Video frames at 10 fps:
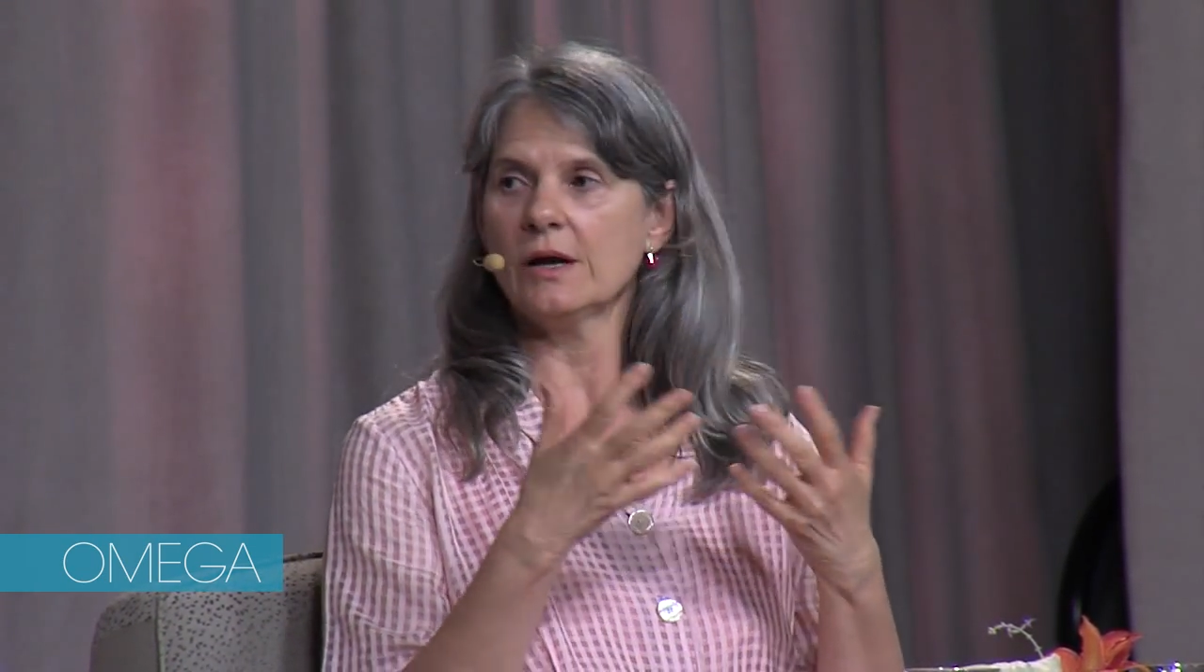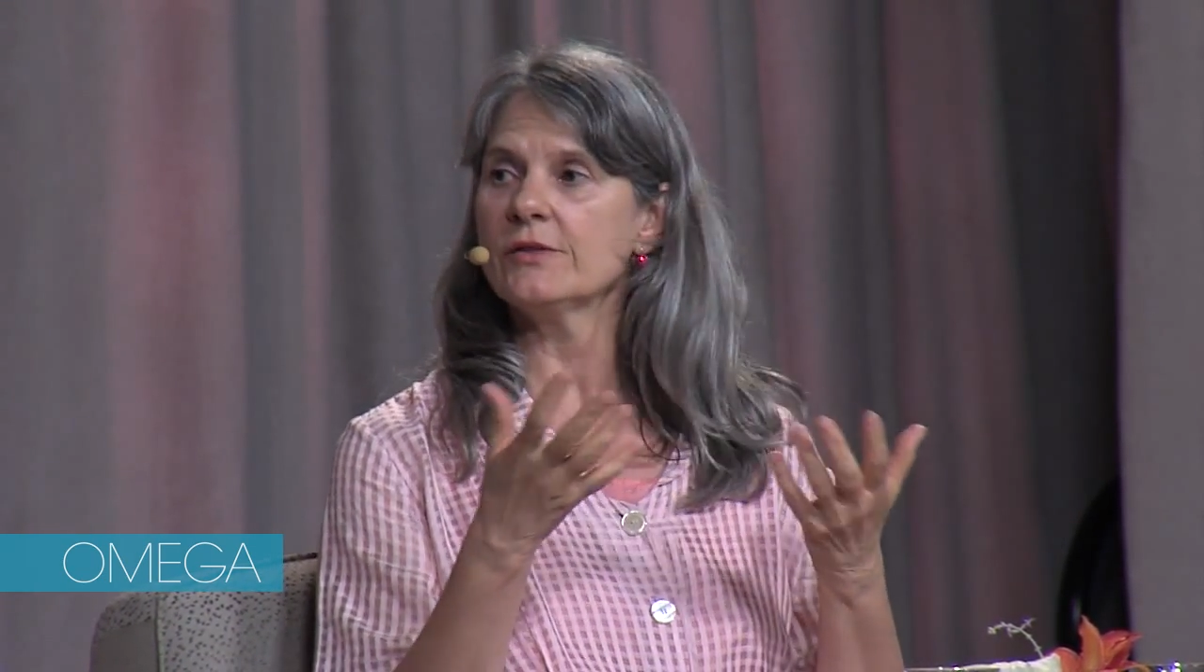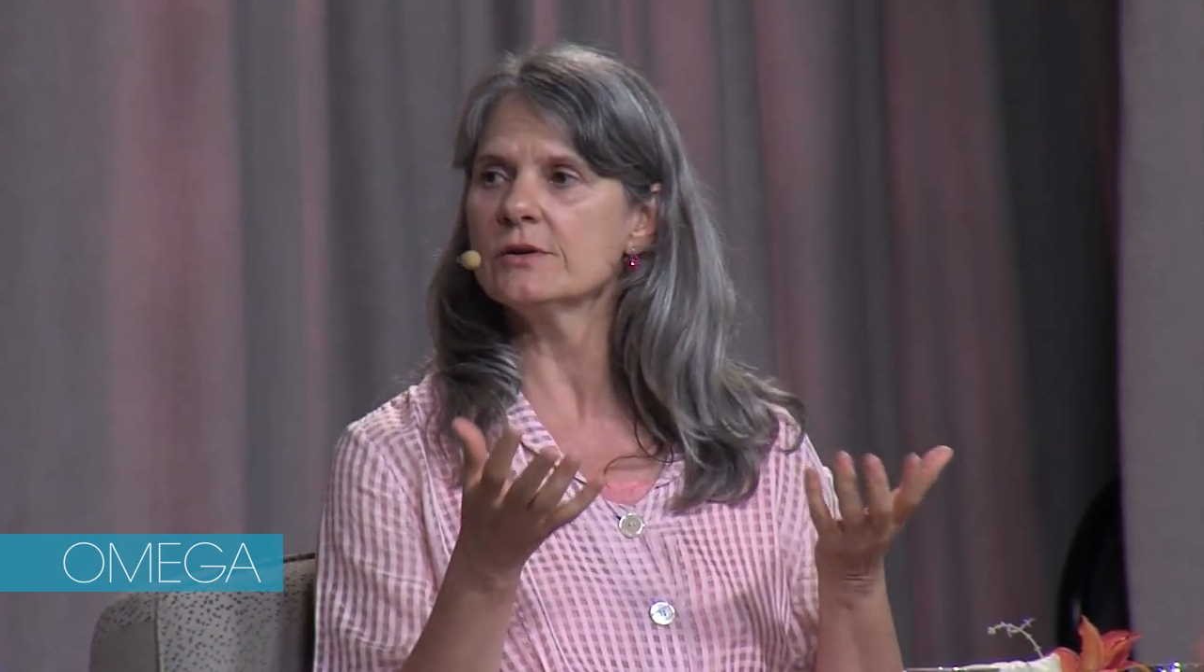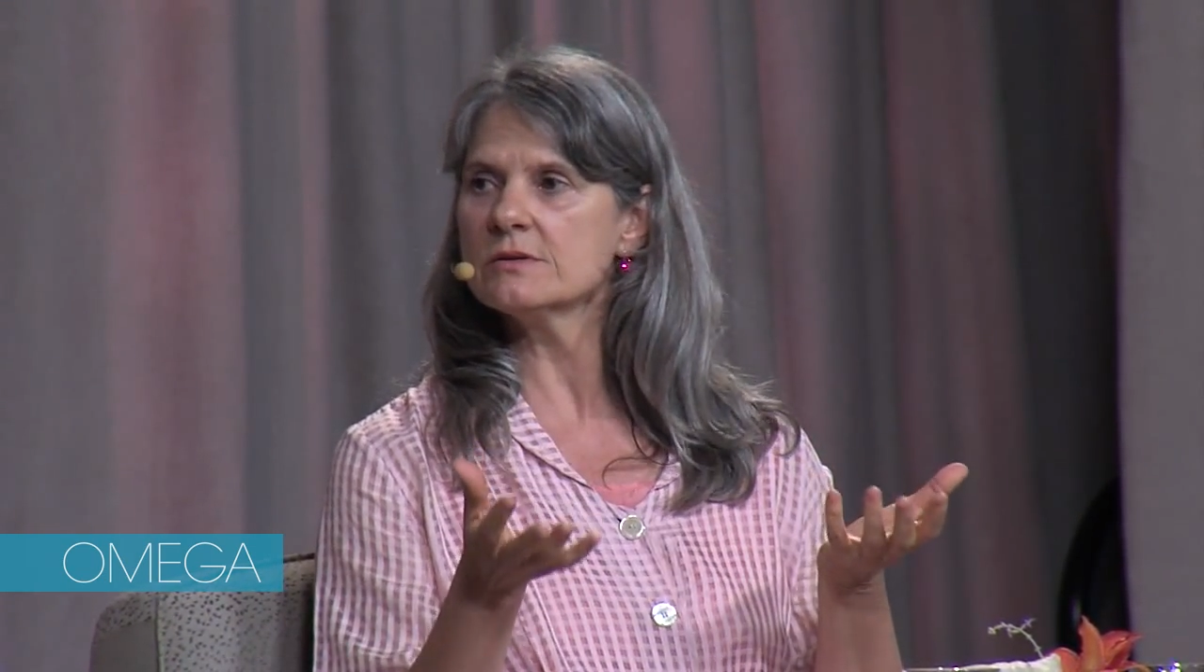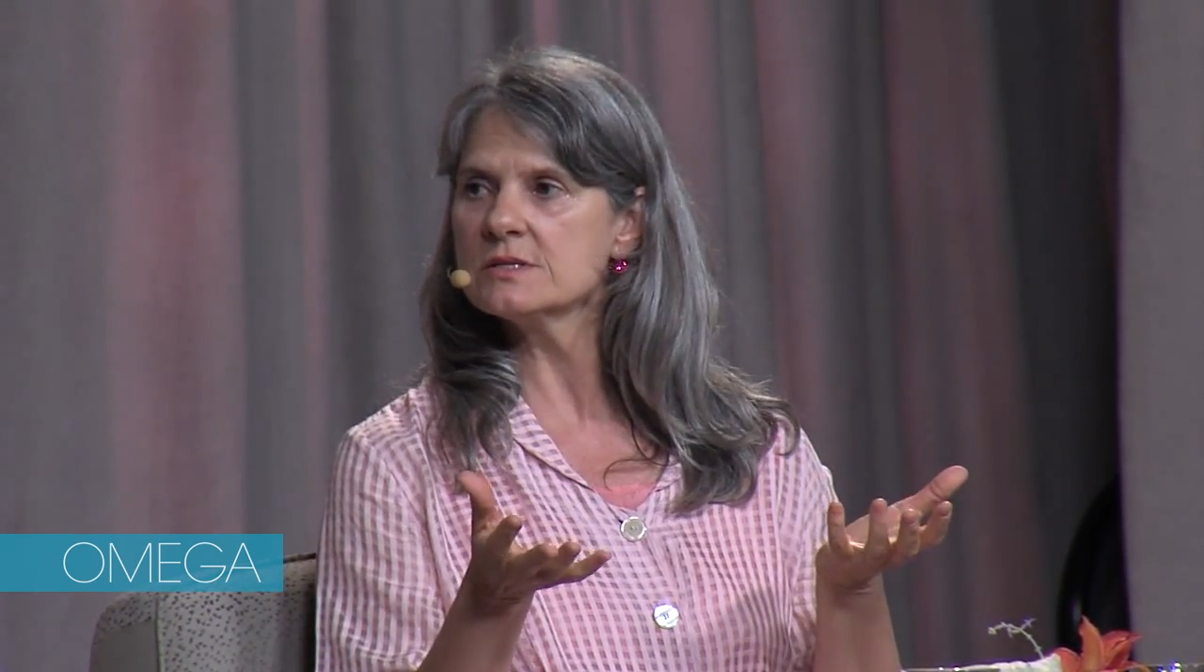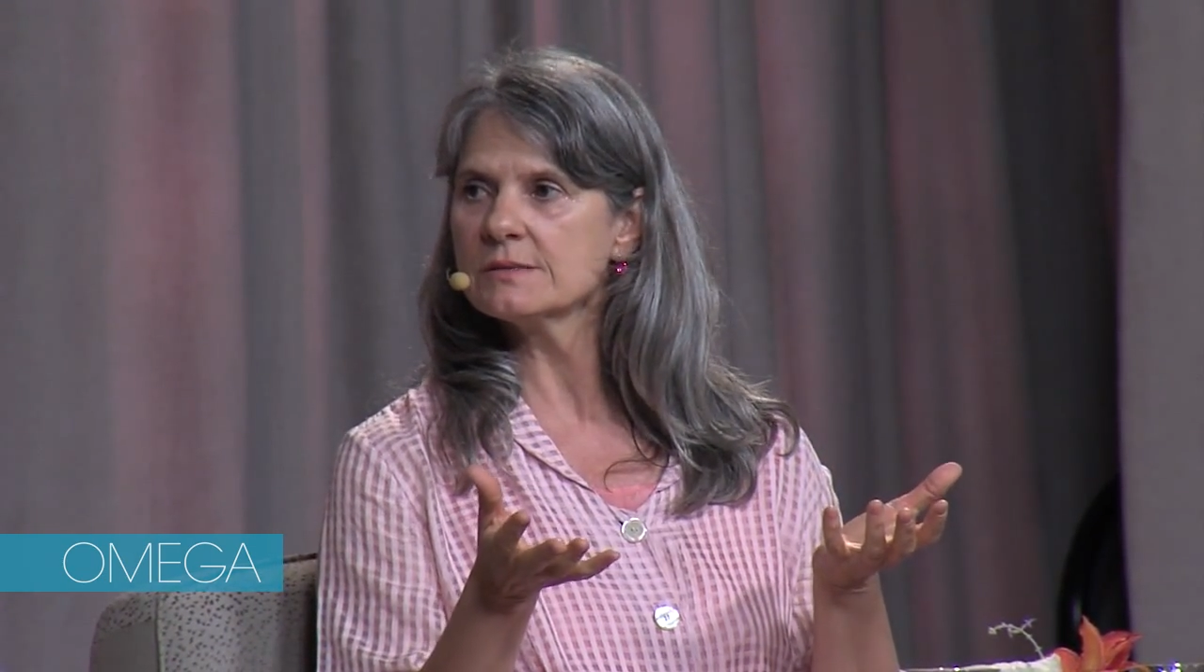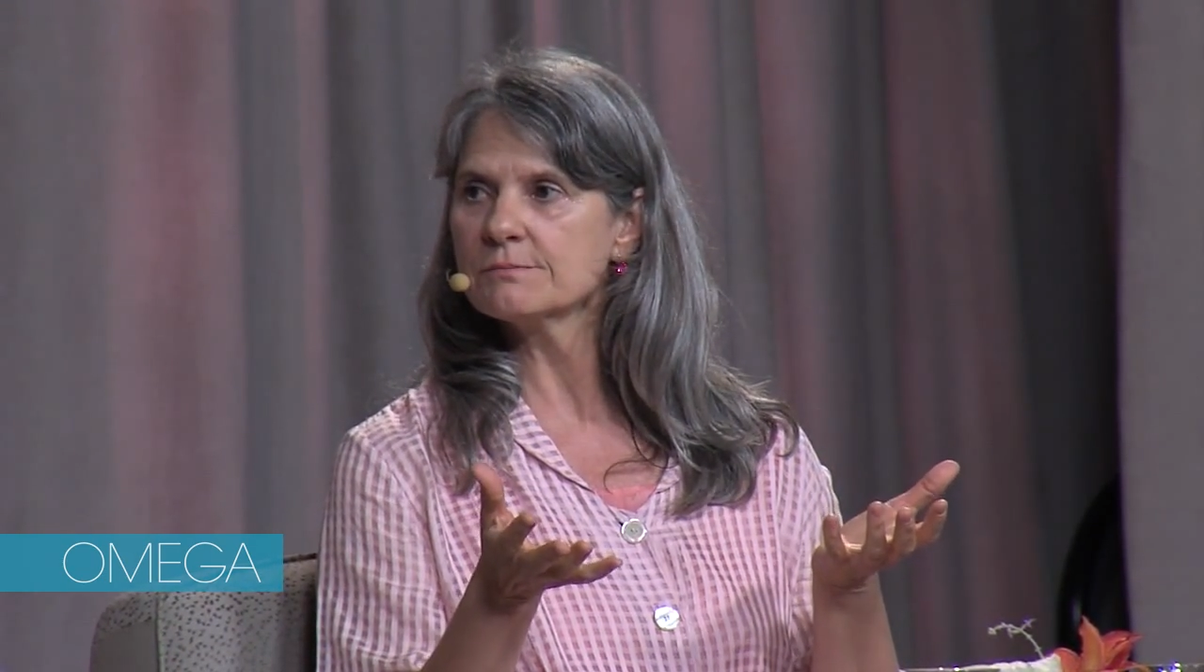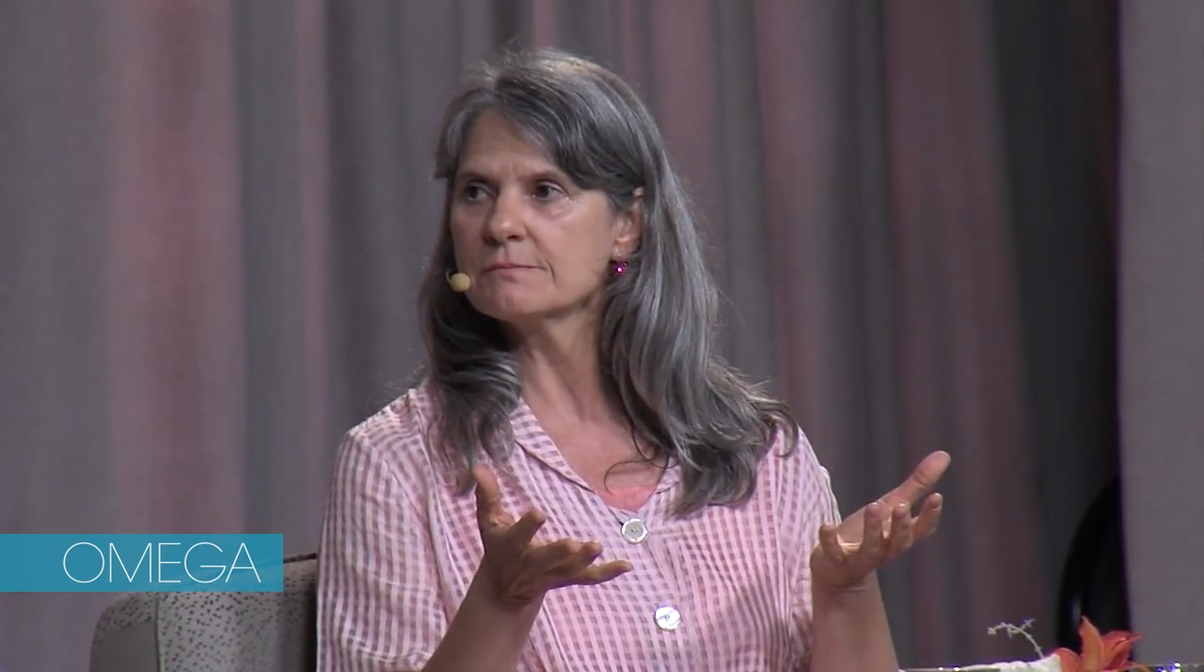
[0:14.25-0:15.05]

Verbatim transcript: others,